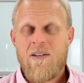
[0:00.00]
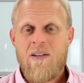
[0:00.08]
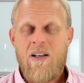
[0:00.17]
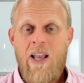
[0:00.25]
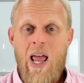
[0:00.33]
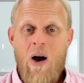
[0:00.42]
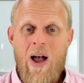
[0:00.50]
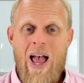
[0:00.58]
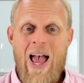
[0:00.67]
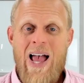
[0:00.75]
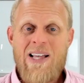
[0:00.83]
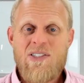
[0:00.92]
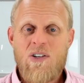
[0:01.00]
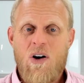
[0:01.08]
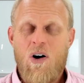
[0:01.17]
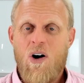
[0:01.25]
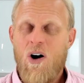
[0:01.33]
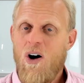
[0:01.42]
Now, as
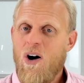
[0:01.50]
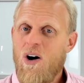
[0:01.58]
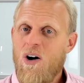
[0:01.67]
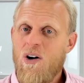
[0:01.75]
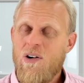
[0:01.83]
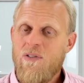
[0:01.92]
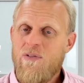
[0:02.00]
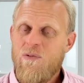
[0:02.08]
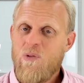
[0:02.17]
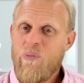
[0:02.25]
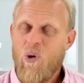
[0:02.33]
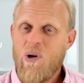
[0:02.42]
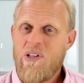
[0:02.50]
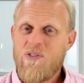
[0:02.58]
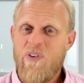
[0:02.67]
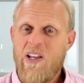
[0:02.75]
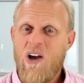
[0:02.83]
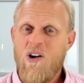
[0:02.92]
of reporting this video,